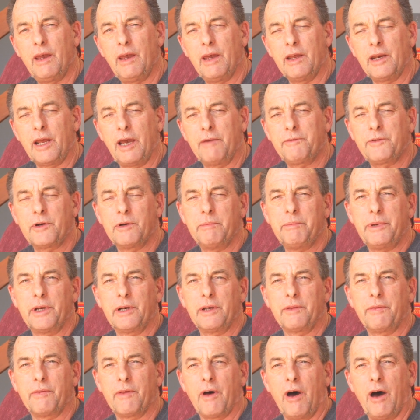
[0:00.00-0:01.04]
And after a bit
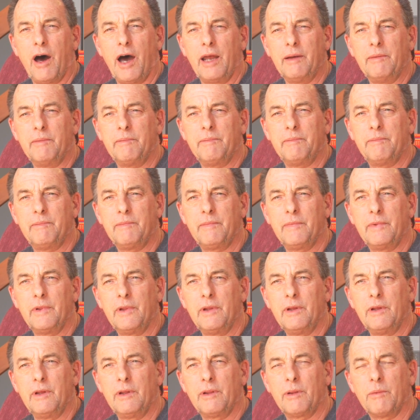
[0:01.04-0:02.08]
of thought,
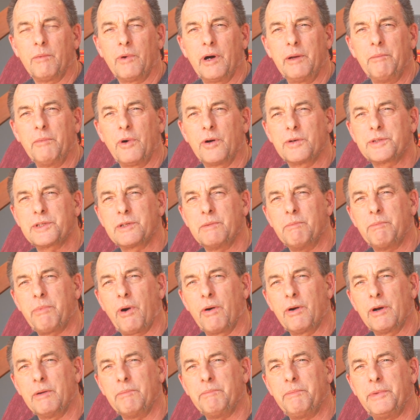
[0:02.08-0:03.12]
the one most
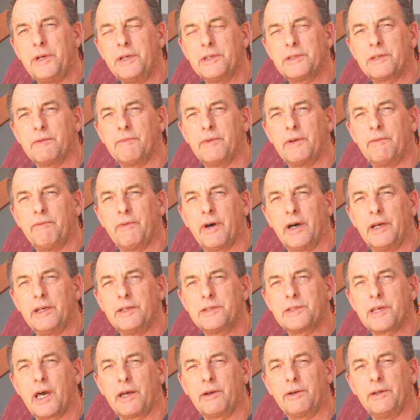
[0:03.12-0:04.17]
important piece of
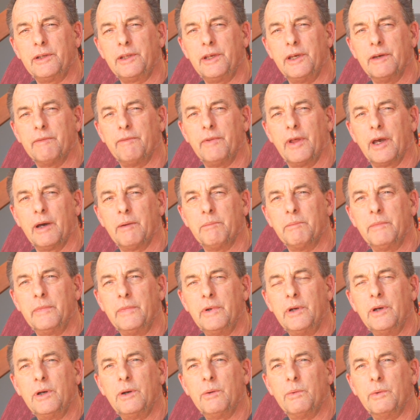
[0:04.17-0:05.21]
advice I could give them
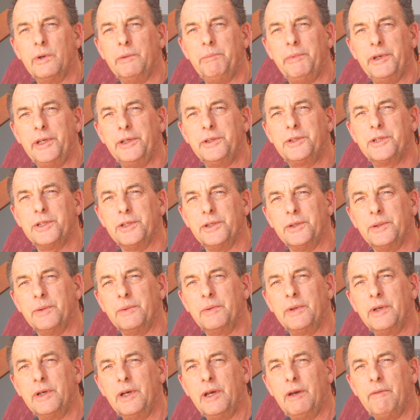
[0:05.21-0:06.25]
would be
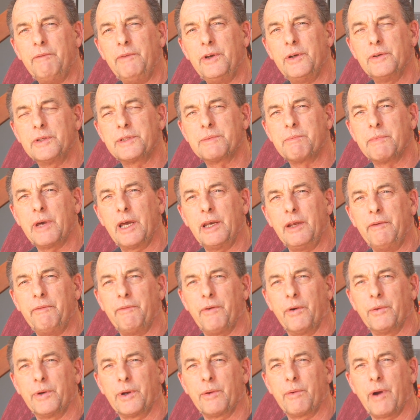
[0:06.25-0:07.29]
to view as many
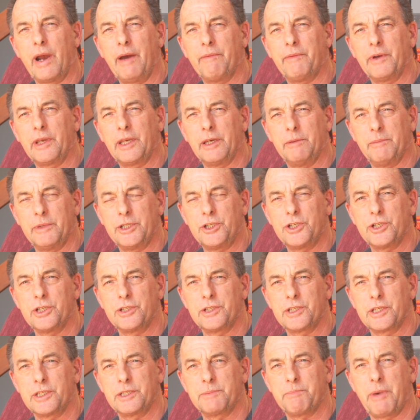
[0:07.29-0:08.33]
photographic
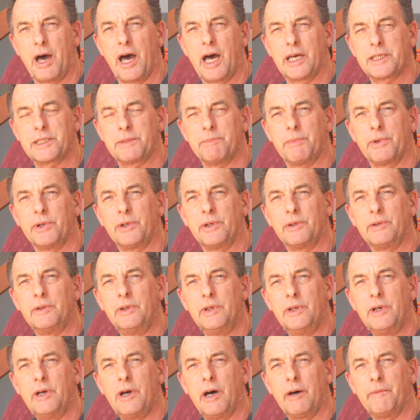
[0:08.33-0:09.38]
images as possible
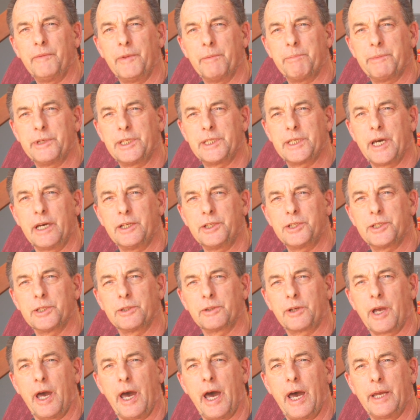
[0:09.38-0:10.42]
of the
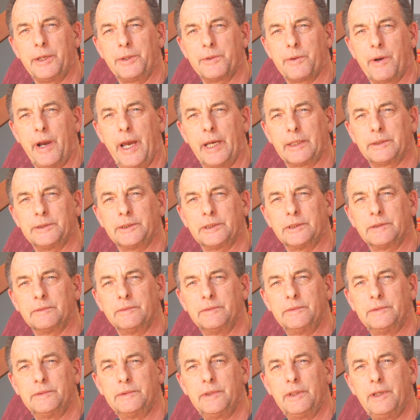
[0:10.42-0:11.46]
potential contractor,
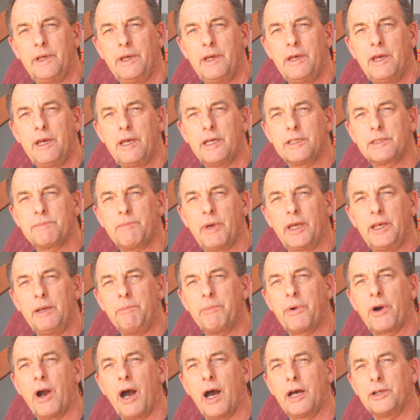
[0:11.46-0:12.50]
as many
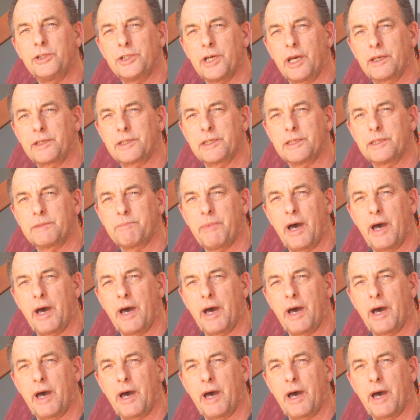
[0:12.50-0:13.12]
projects as